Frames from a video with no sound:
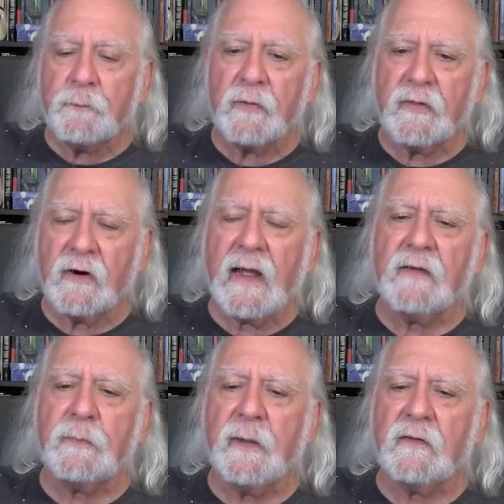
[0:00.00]
but they're
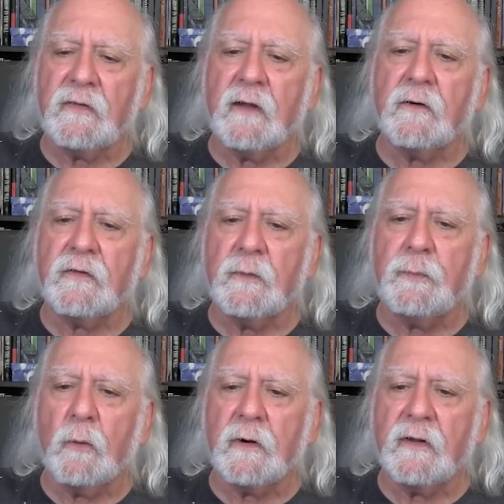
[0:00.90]
aspects that are
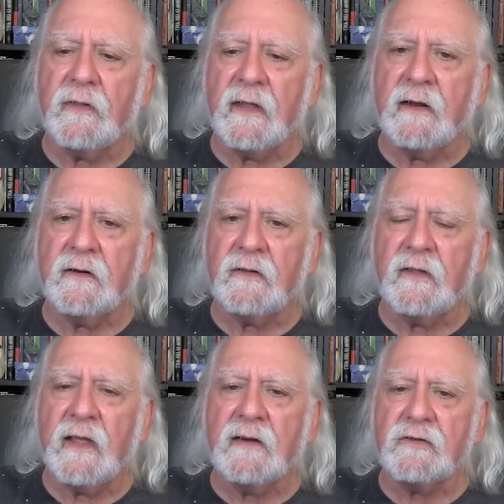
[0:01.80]
supporting the en-
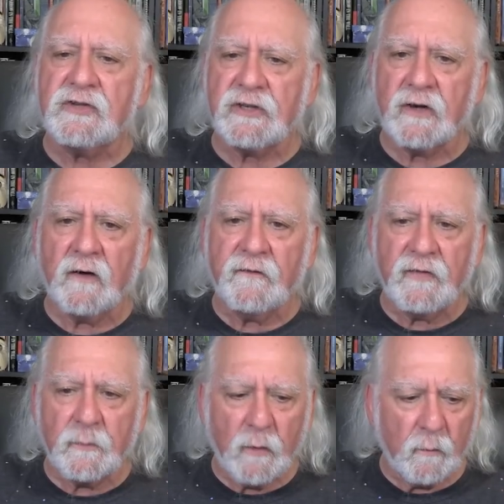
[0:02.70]
the energy
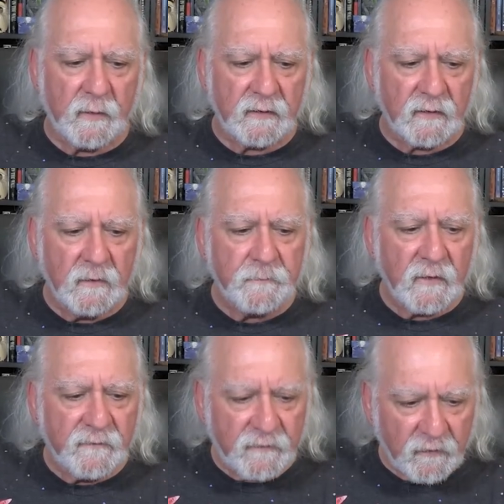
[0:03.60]
of the moment.
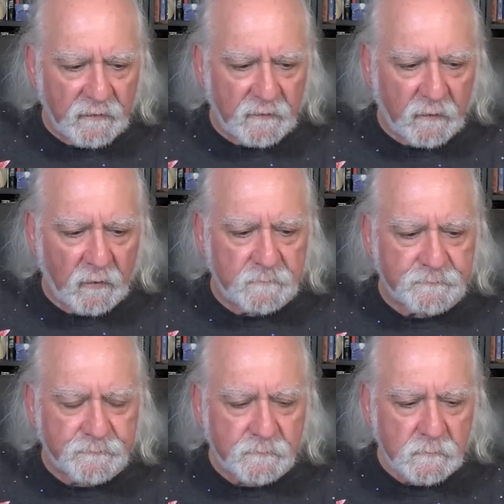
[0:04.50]
First of all,
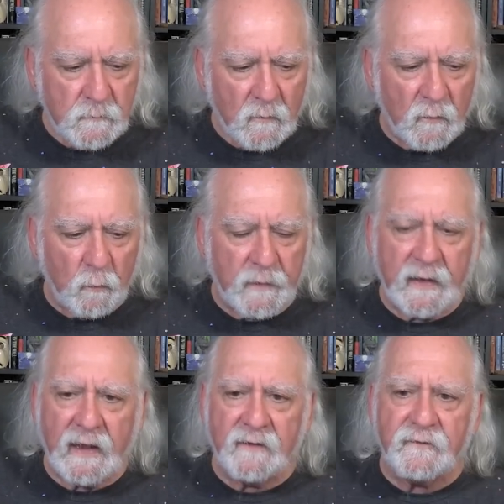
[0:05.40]
we
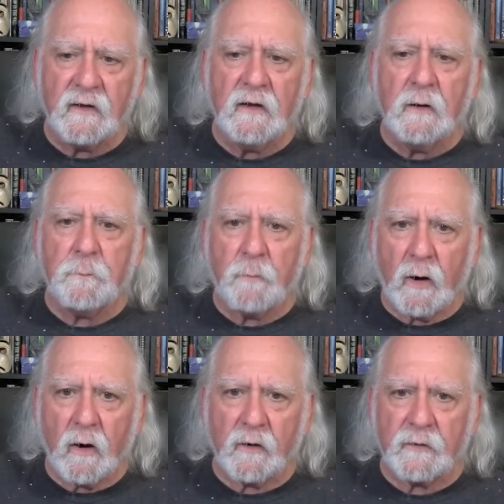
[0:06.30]
have
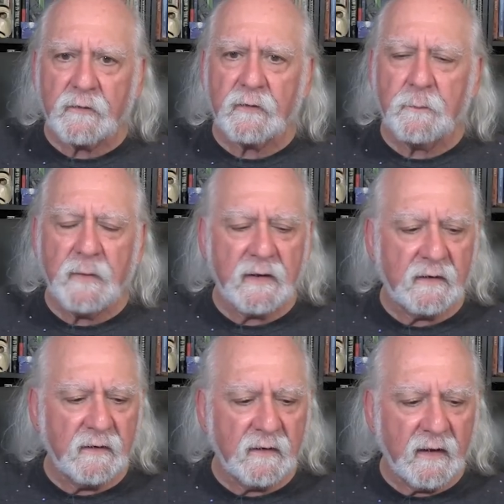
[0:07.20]
Mars
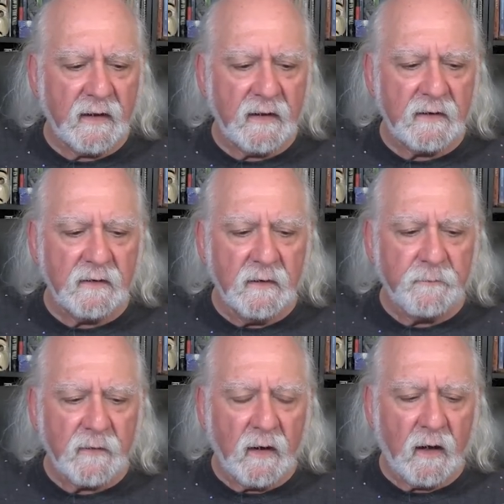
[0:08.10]
making a
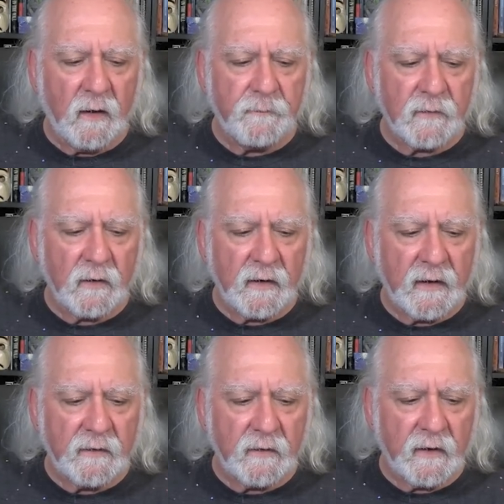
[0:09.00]
um,
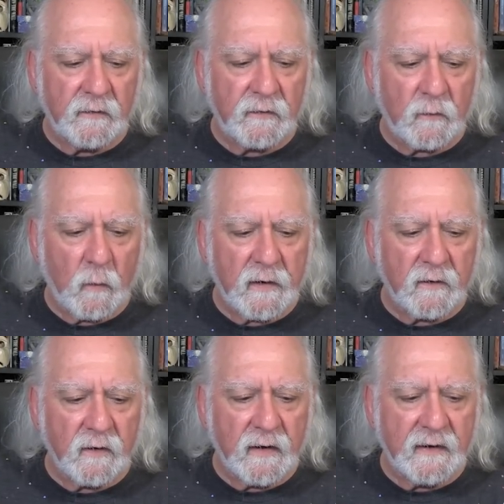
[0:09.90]
a, a,
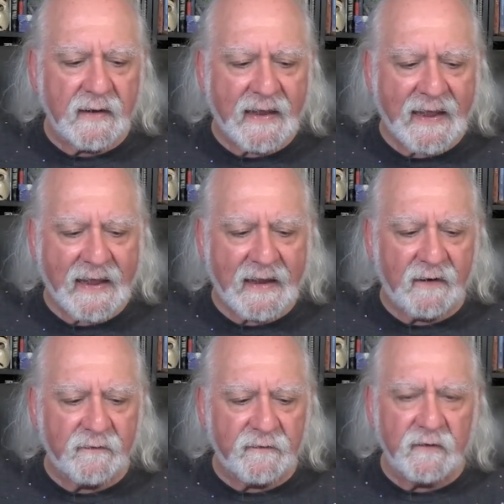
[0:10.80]
square and a
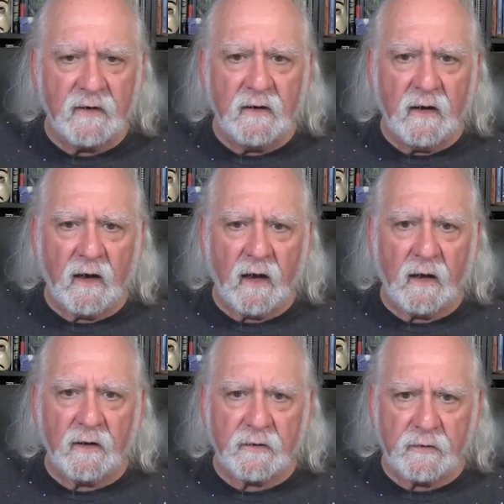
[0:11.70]
half
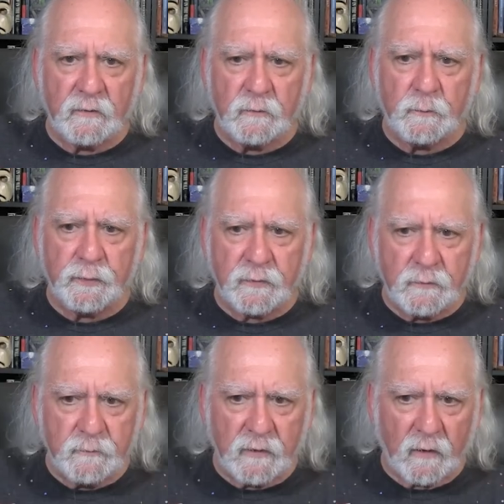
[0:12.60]
uh, to
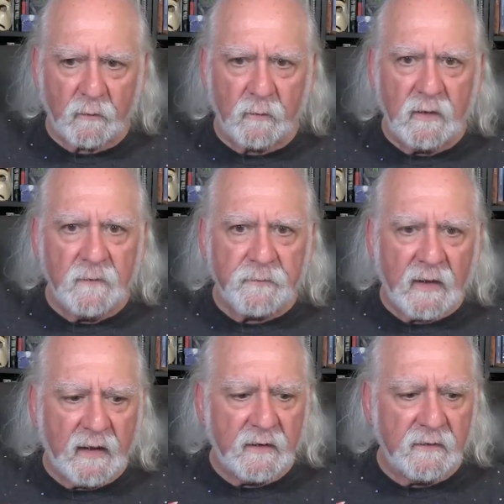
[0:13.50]
Pluto.
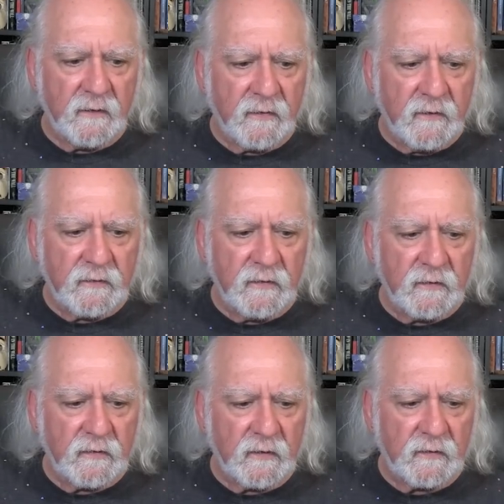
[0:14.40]
And this
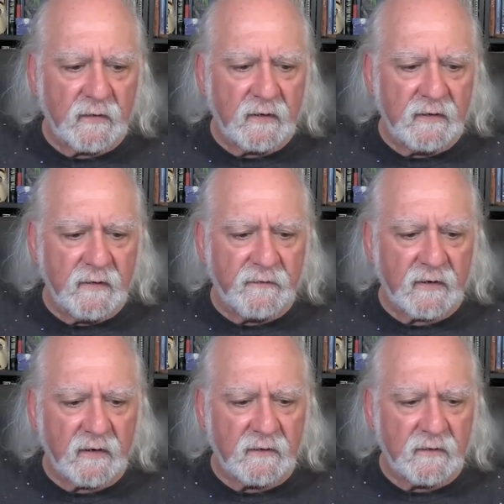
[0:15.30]
is
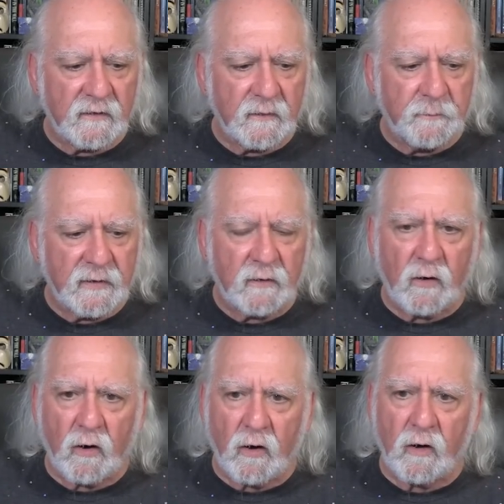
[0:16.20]
significant uh,
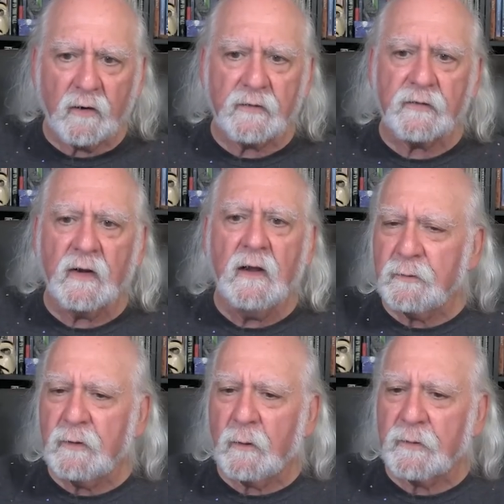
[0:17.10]
because
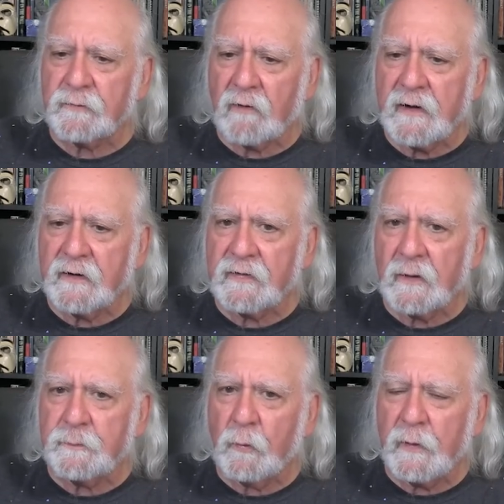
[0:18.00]
Pluto is right at
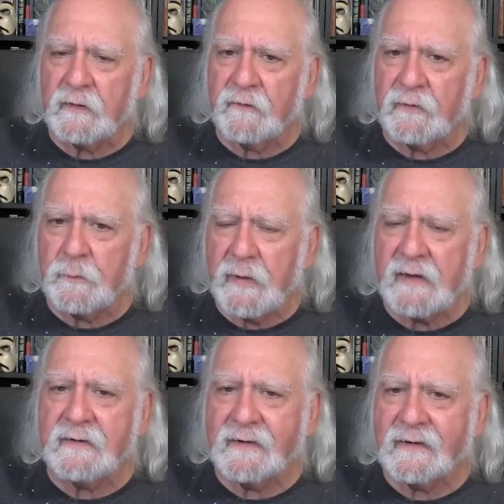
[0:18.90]
that point of the
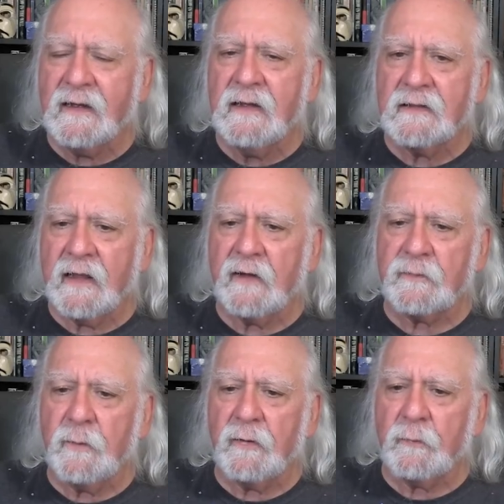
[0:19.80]
bending.
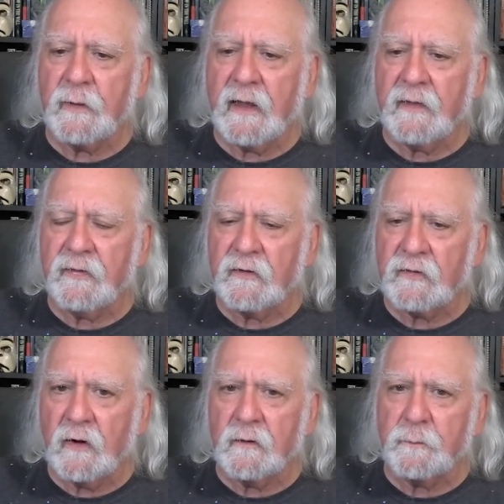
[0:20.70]
Last month we had the
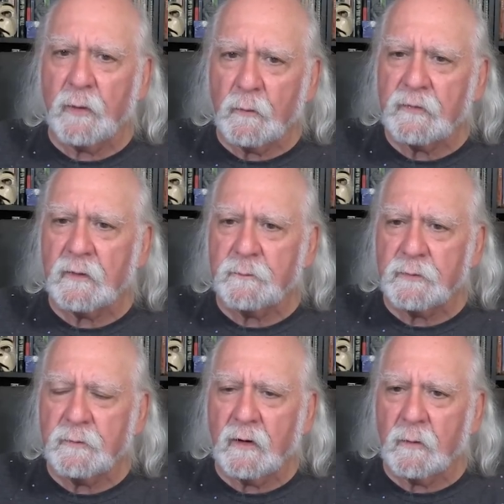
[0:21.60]
Sun opposing
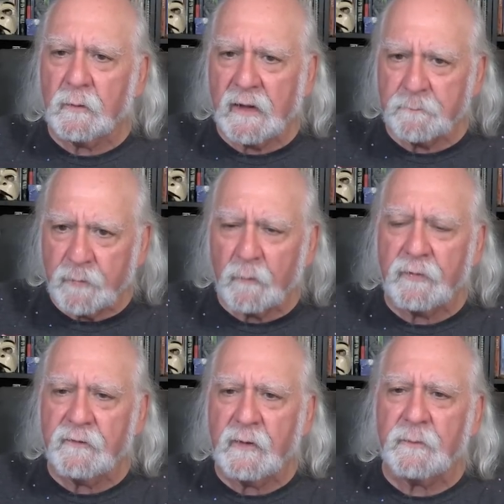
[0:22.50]
Pluto and
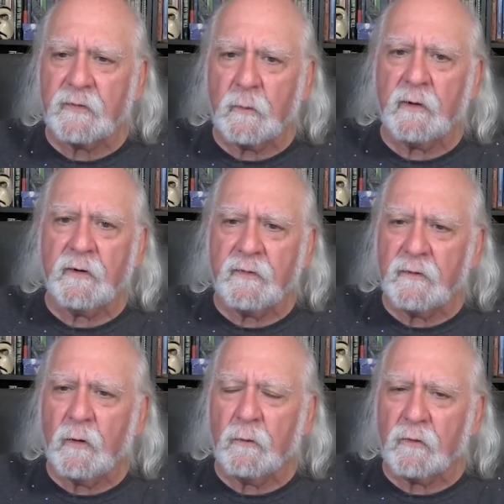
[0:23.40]
both of them squaring the
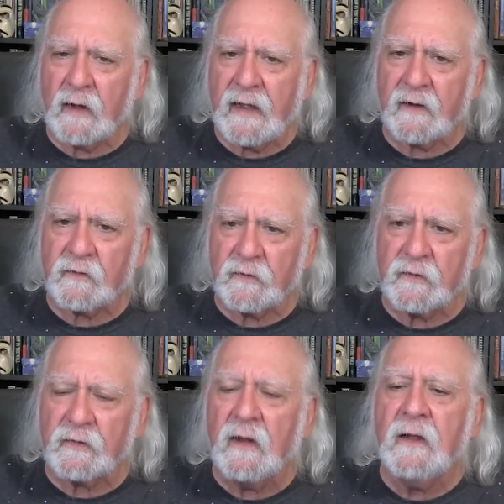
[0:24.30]
nodal
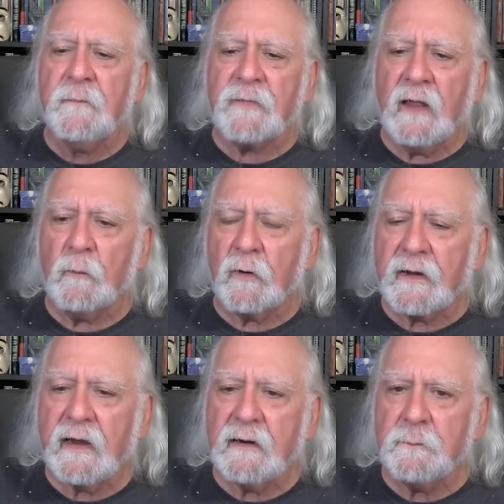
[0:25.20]
axis. And we're
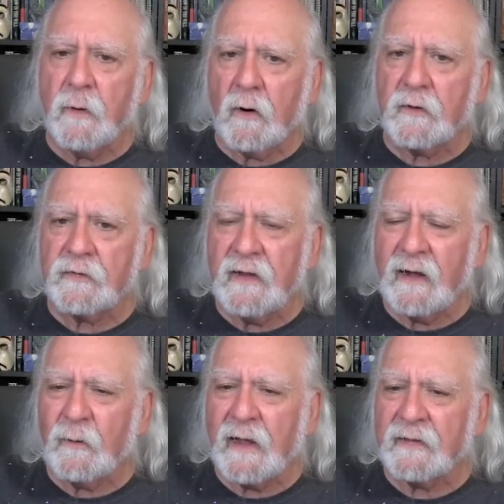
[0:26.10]
getting Mars
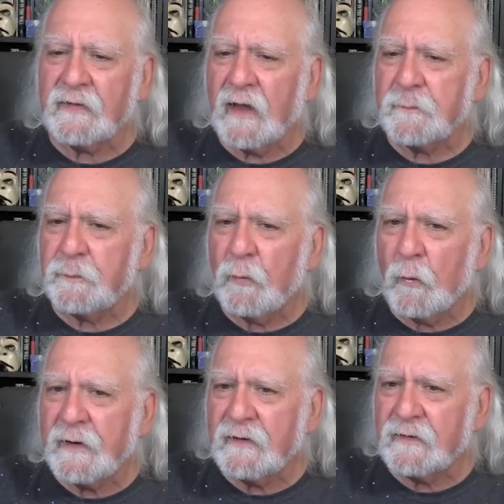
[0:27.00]
now at that
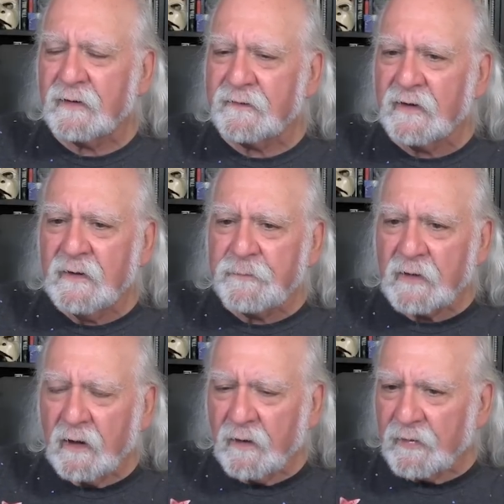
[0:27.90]
point of
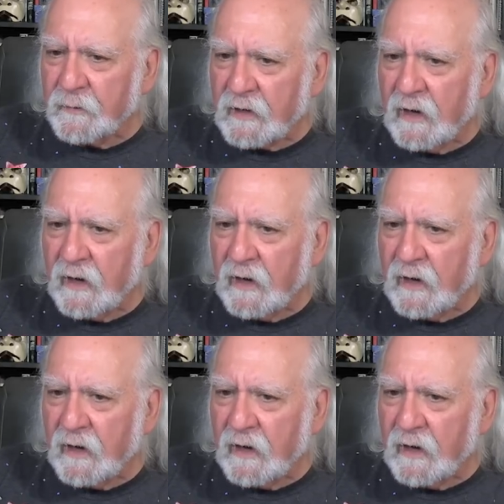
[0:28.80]
uh, the